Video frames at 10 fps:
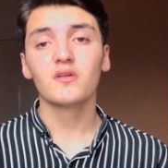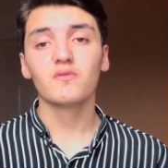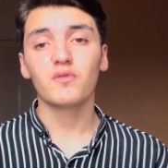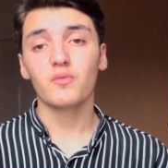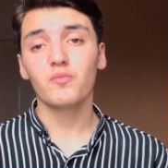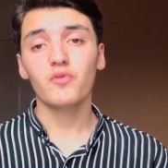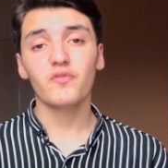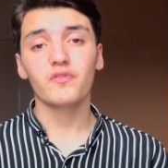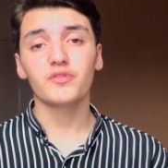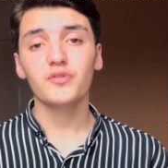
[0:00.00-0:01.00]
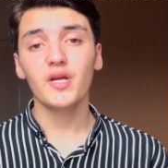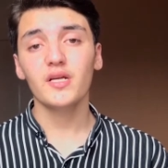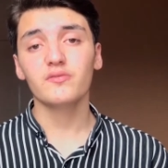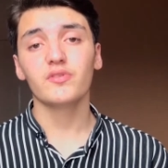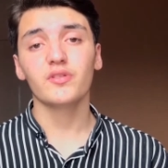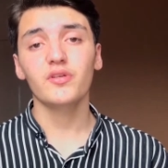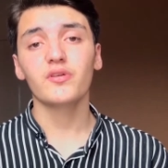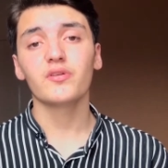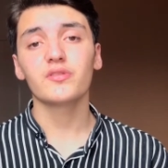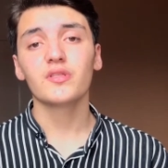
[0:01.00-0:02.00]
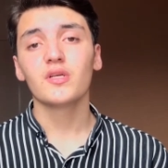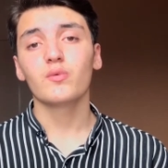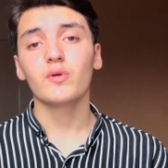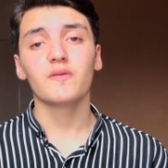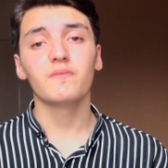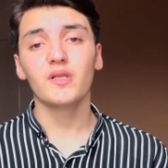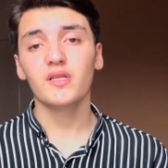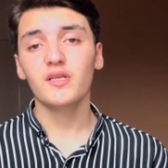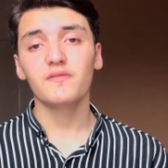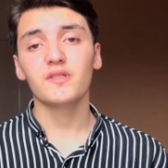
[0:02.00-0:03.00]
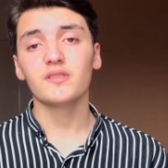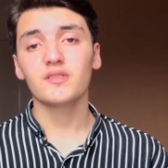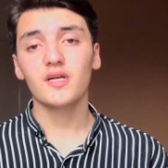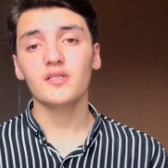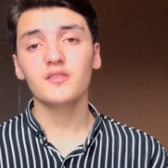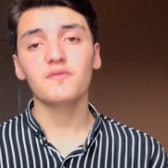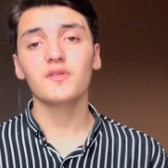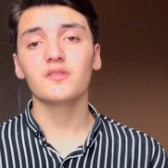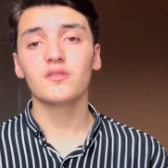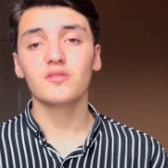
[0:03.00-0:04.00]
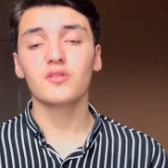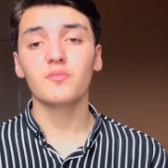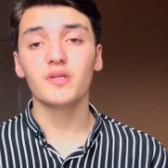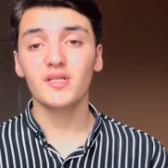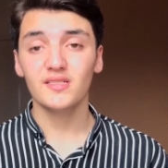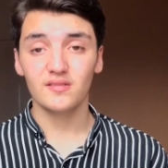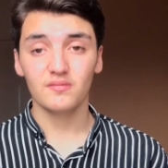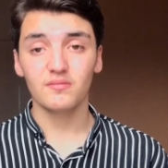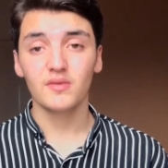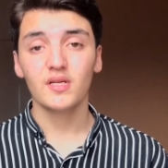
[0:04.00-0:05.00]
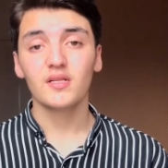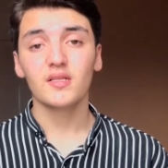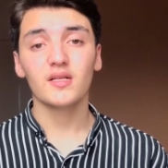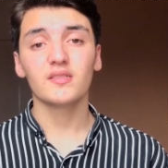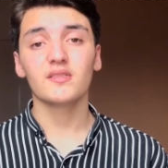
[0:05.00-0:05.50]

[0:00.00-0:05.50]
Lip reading: For more than 200 years, we have believed in scientific determinism, that is,